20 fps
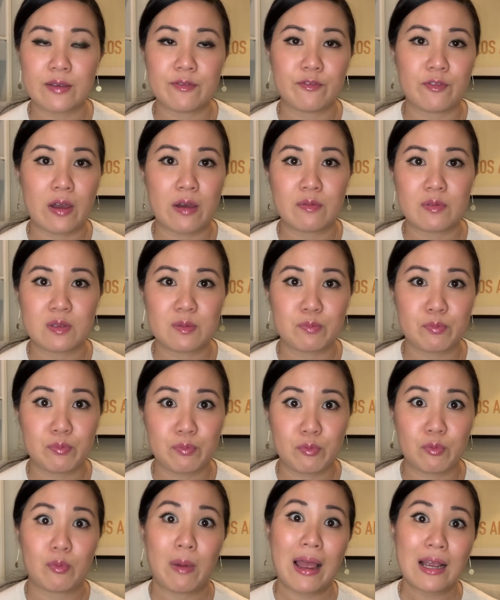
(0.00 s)
I was
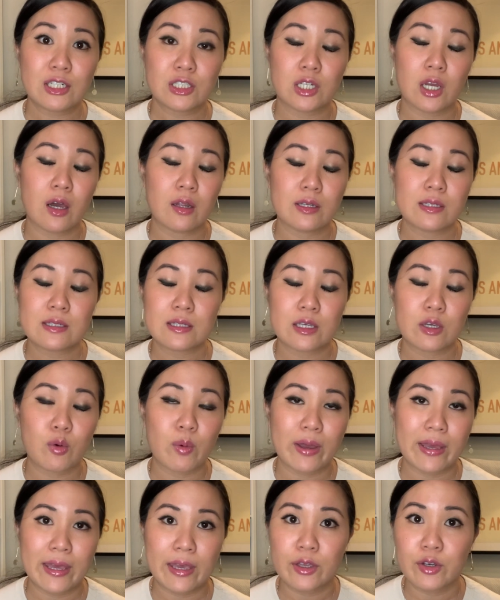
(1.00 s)
actually honestly
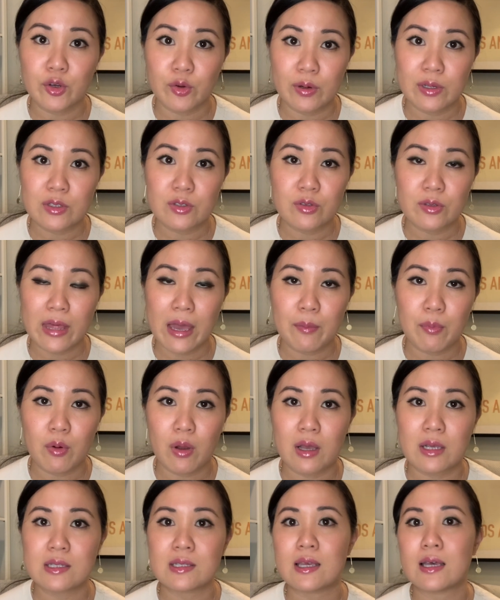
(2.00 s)
quite ignorant to that
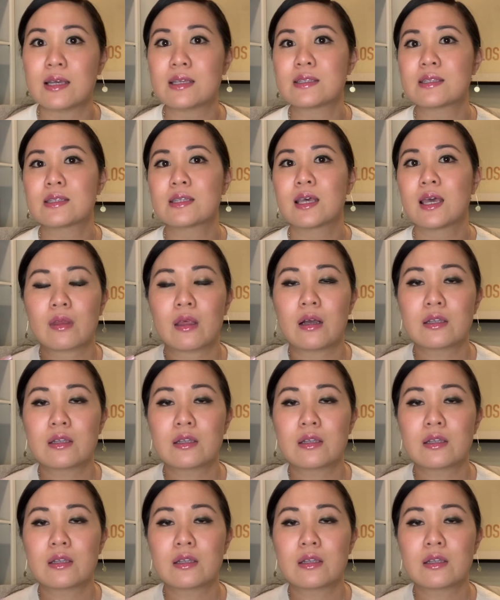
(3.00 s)
process.